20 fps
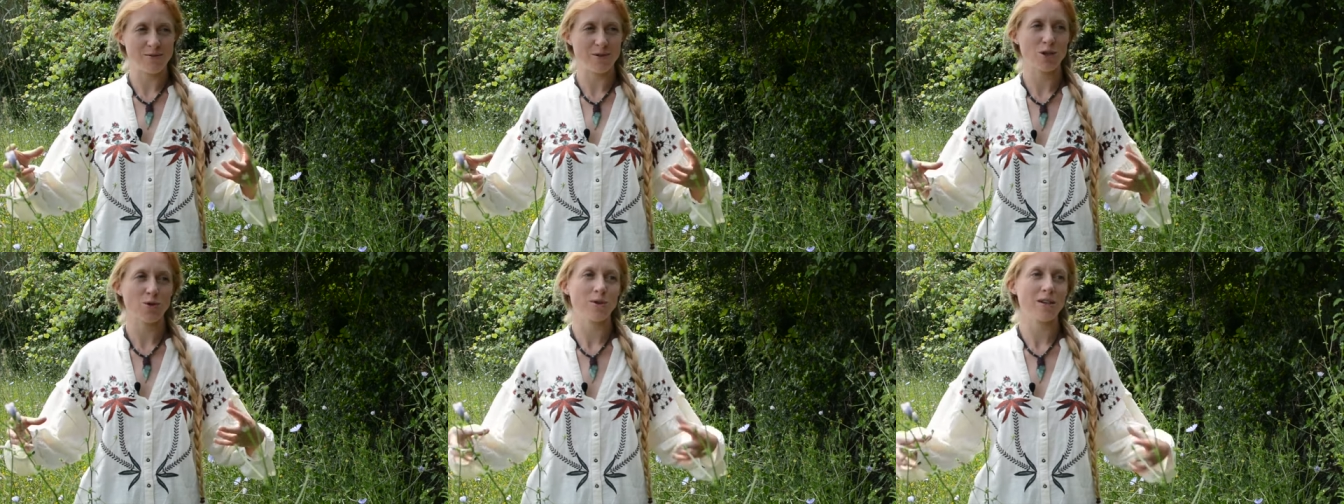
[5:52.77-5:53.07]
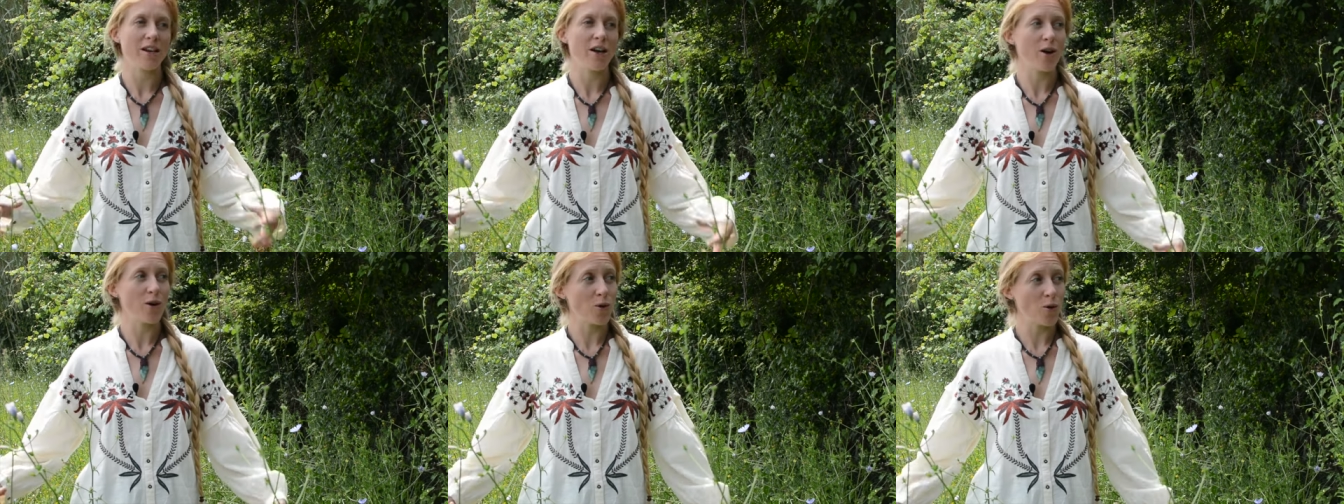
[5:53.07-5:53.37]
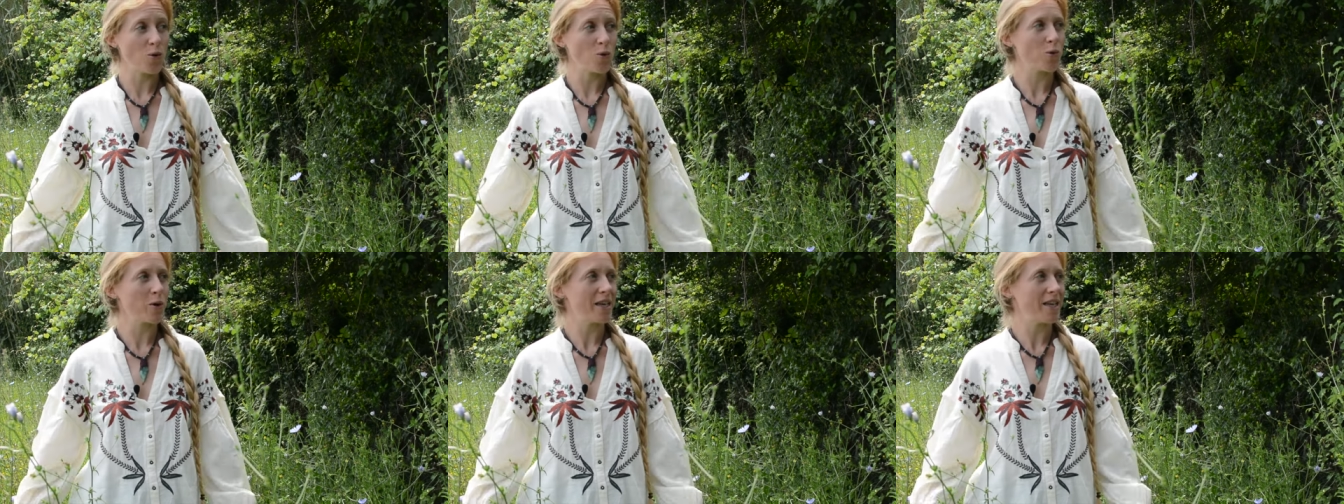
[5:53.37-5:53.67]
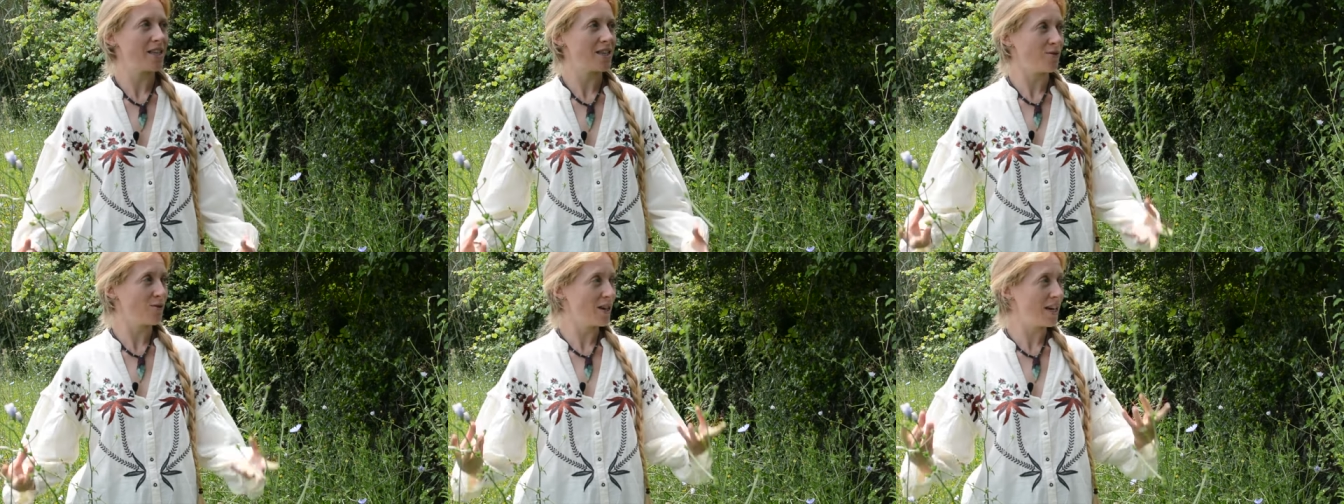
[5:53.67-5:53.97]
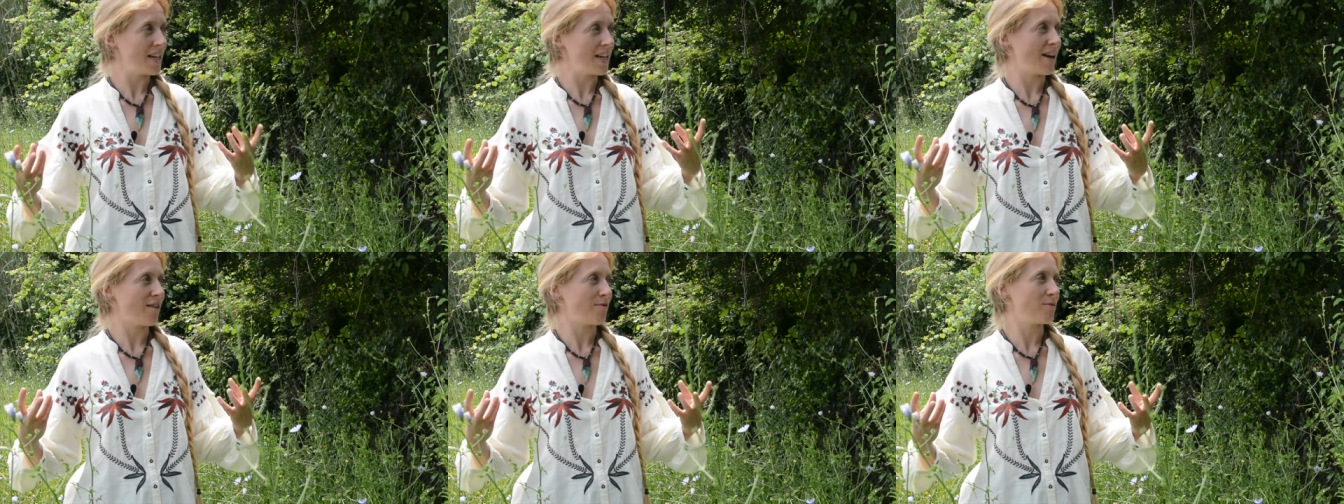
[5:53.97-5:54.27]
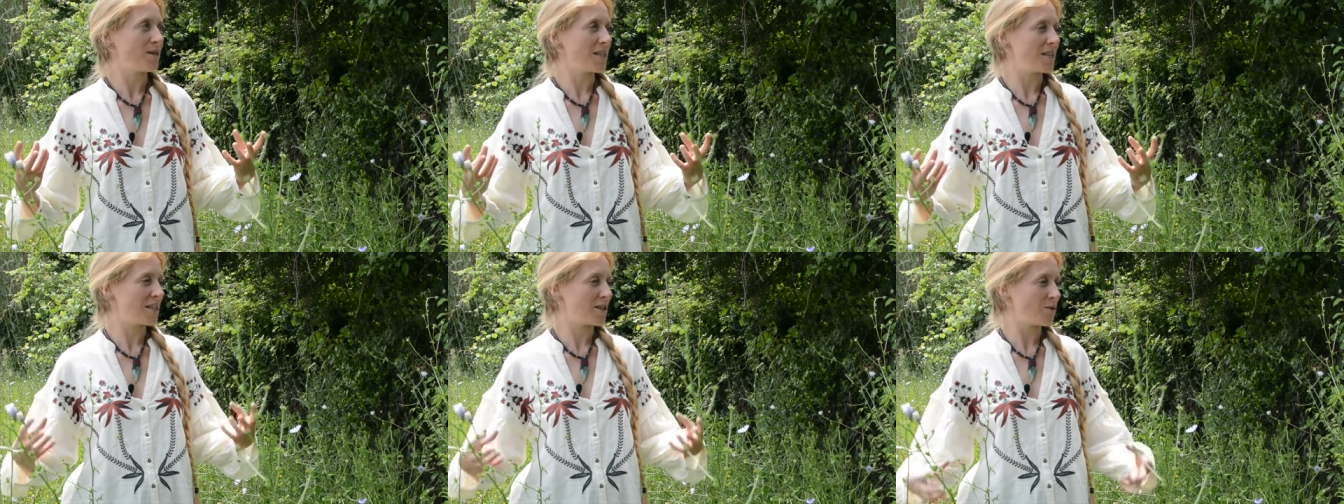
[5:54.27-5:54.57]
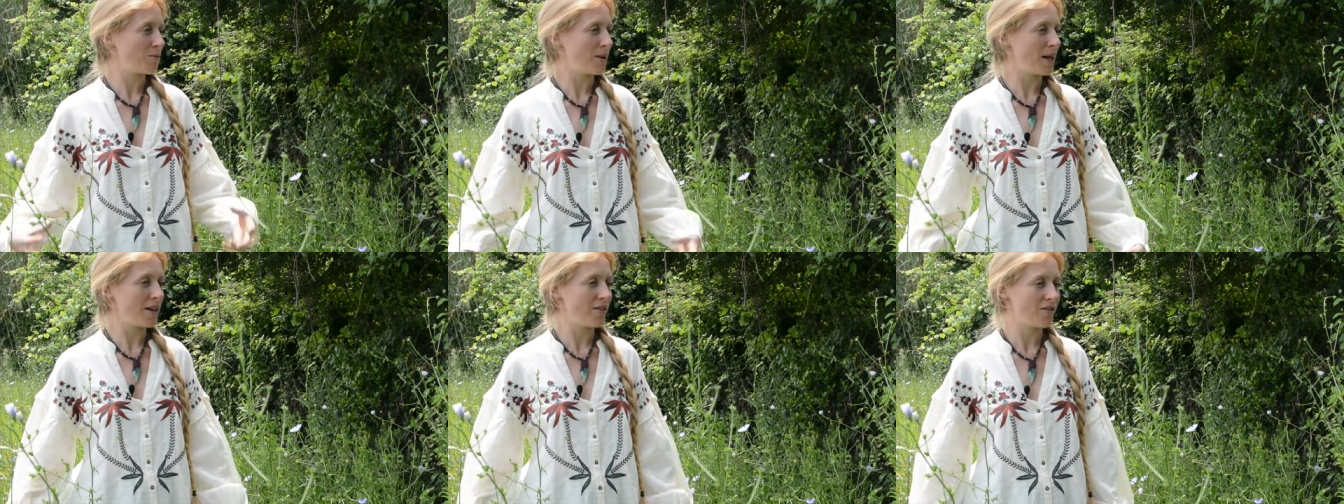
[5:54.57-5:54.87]
which we know all weeds really have medicinal
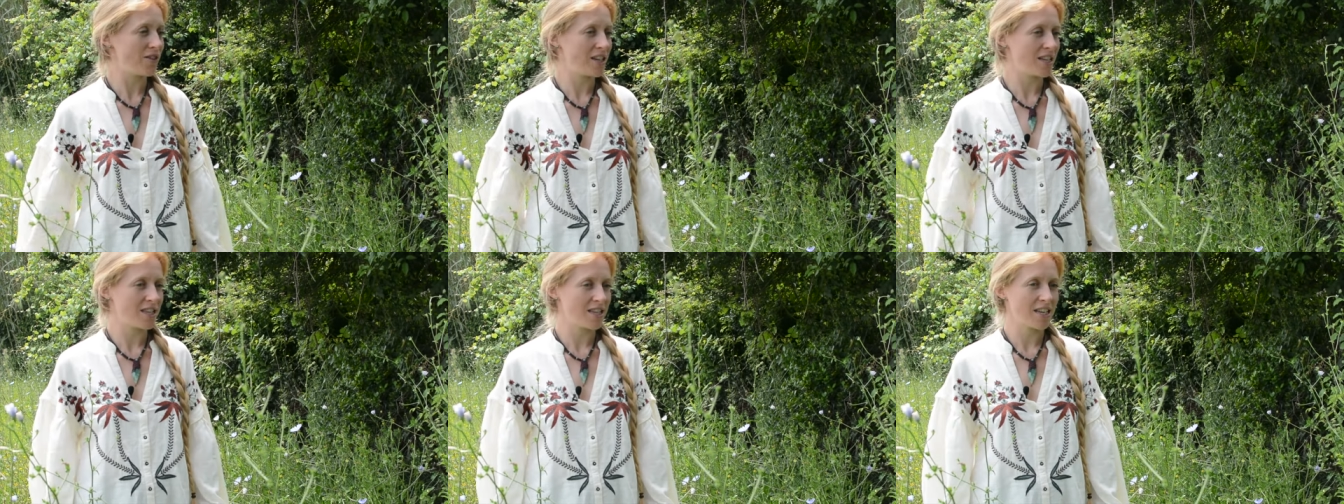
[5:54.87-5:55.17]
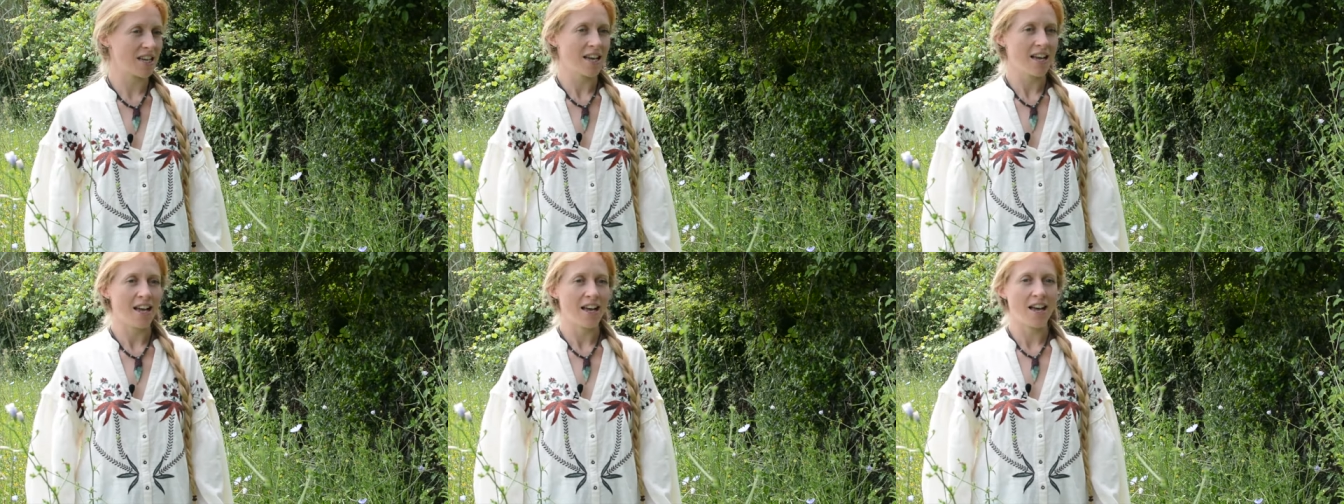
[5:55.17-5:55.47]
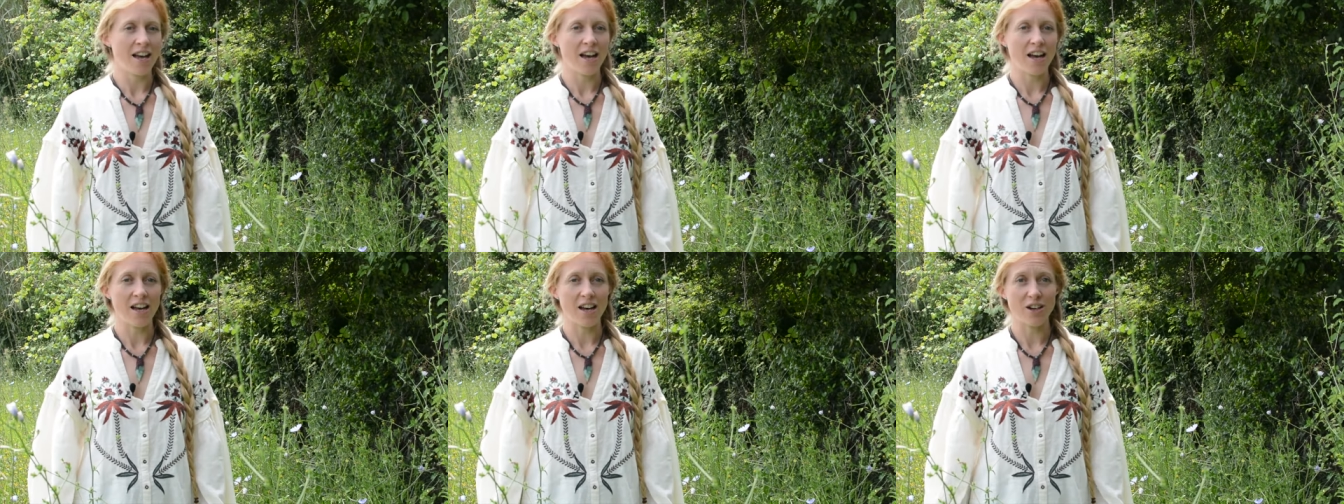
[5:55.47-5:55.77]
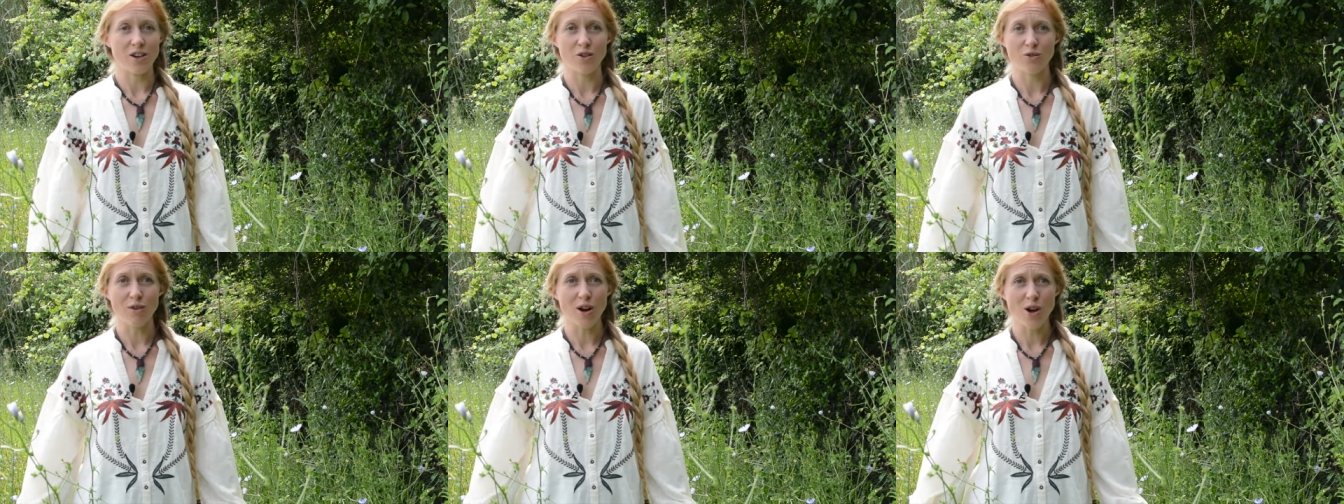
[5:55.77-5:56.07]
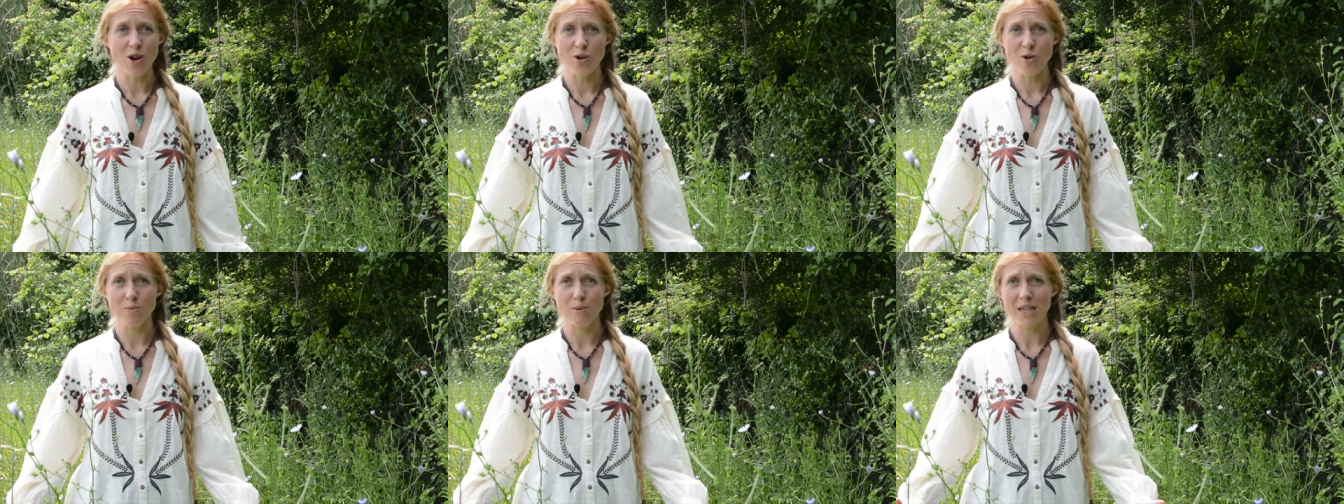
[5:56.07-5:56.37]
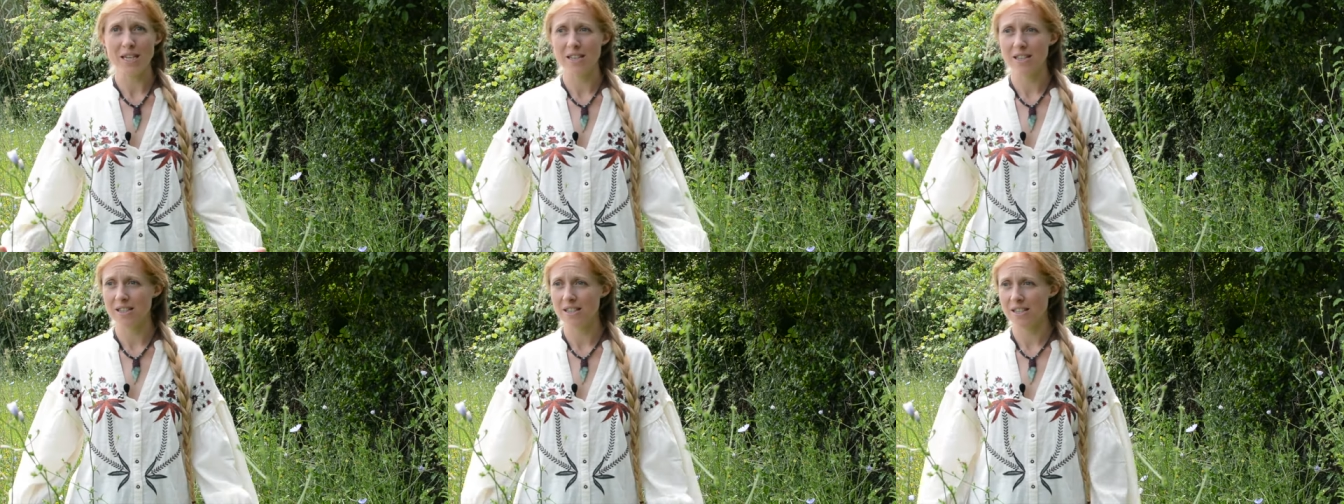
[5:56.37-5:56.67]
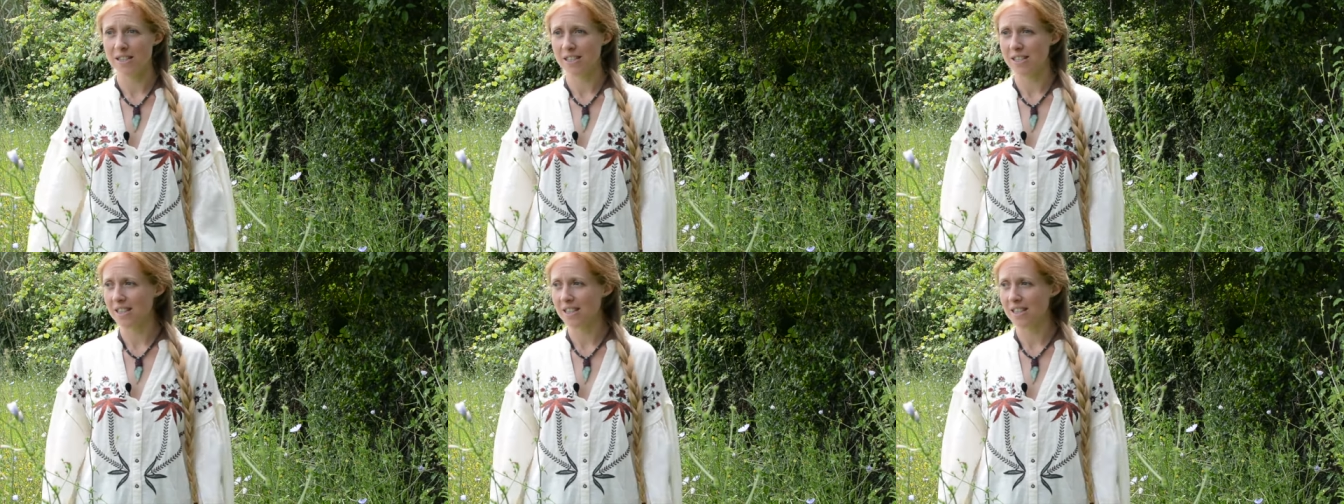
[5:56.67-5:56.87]
benefits, uh, grow, because